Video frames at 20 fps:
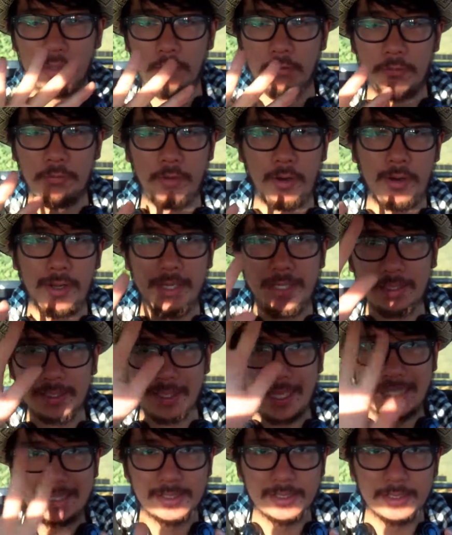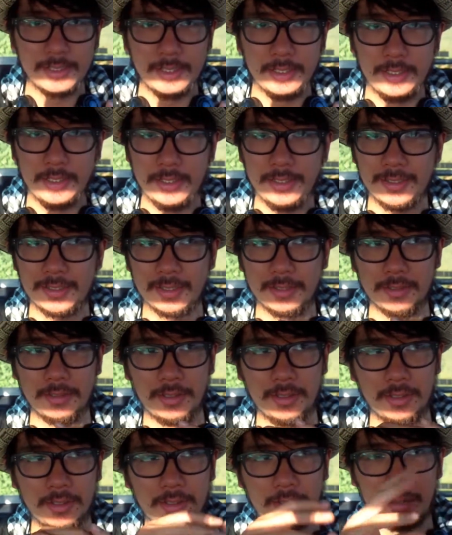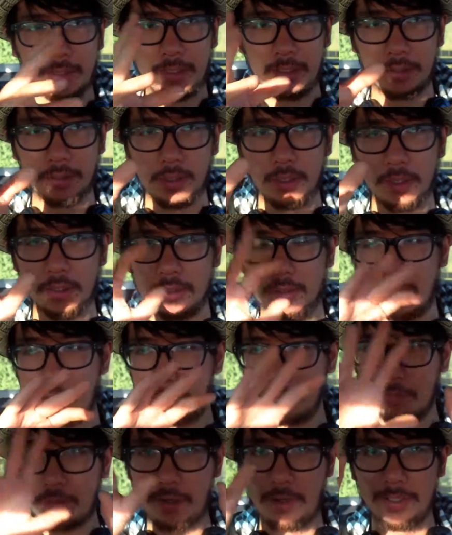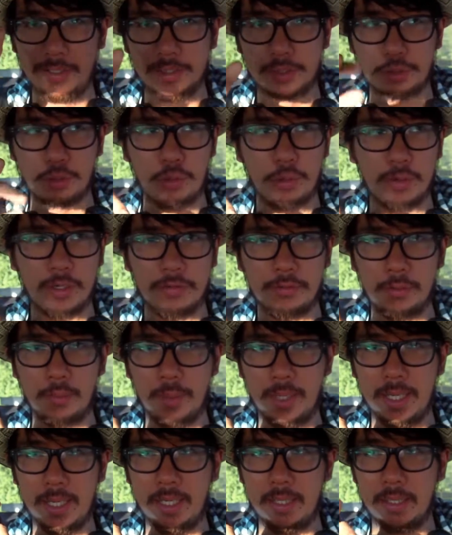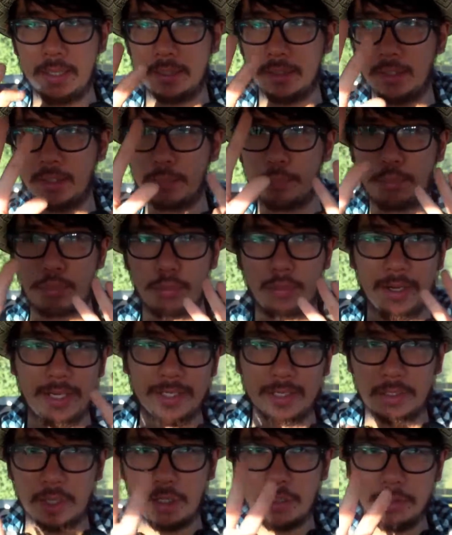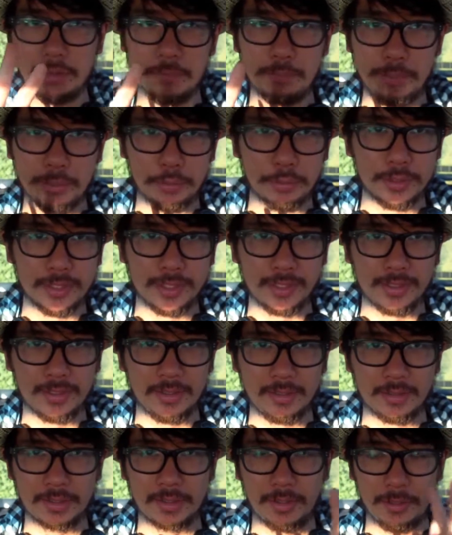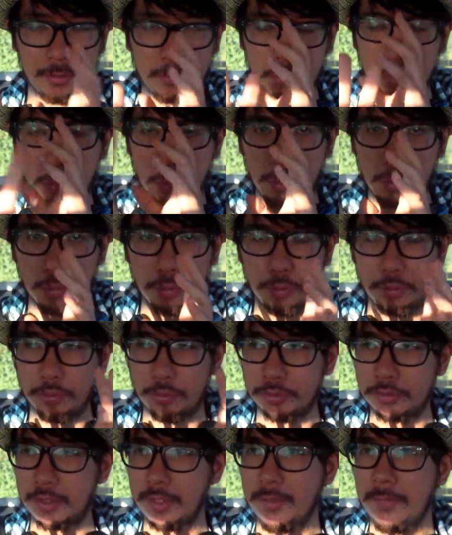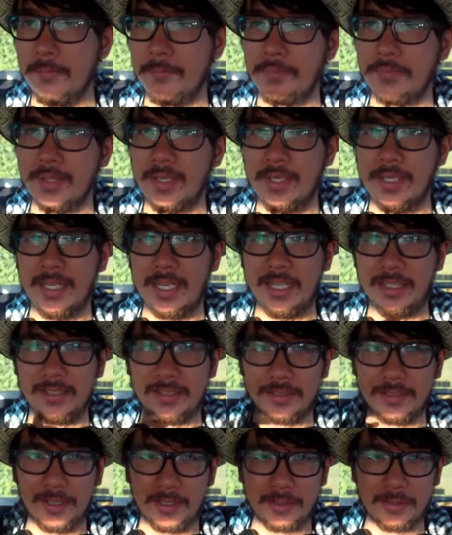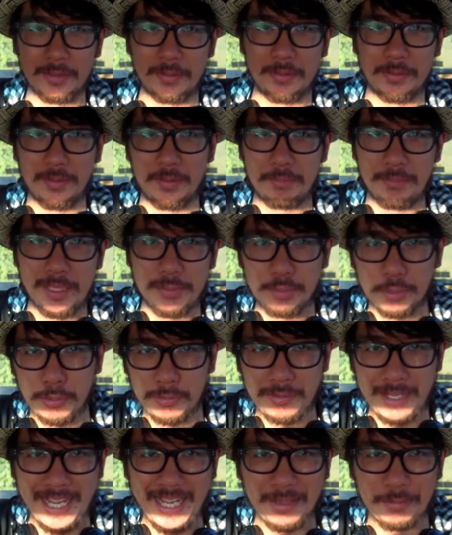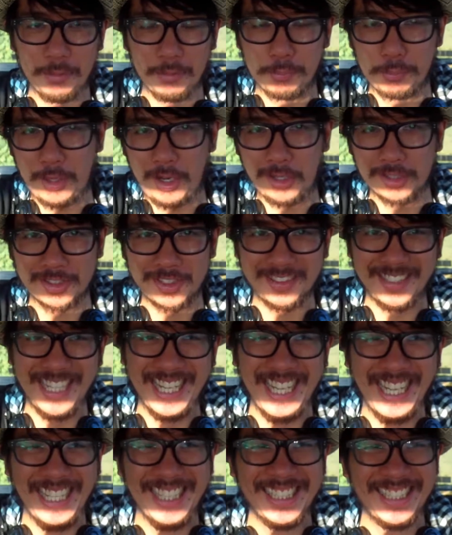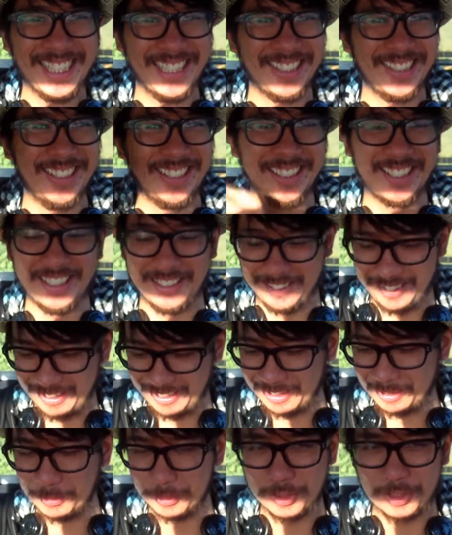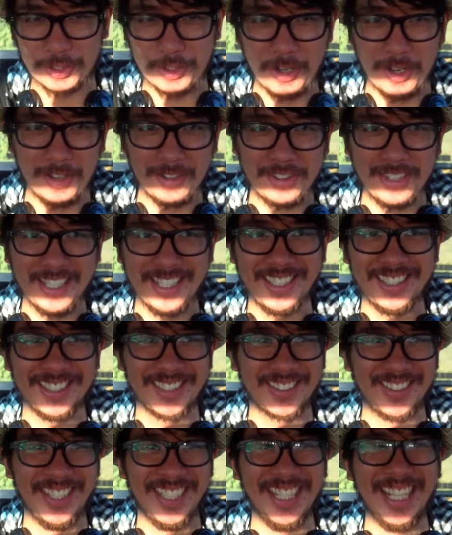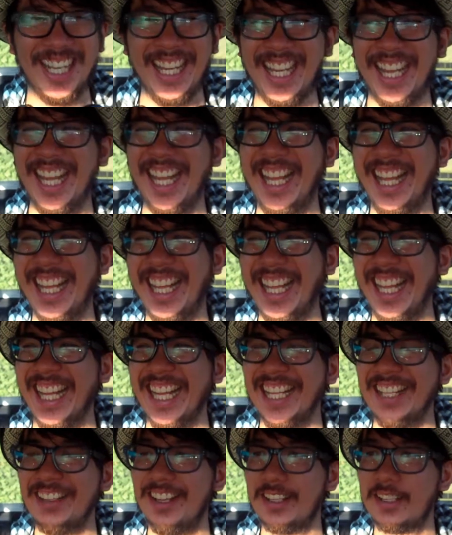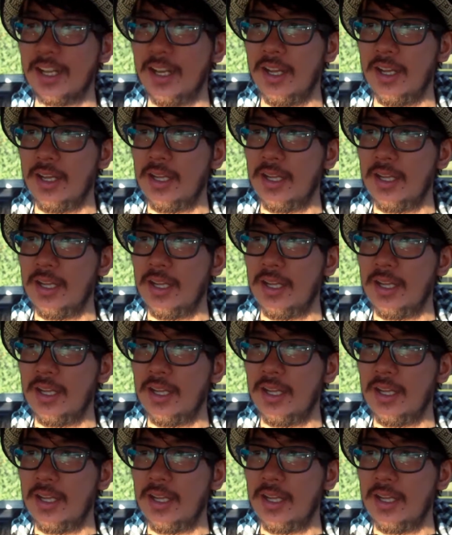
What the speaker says: vine lattices and like vines growing everywhere, and like bright colored buildings, like walls, and then like people with pots on their heads and like little skirt things, right? like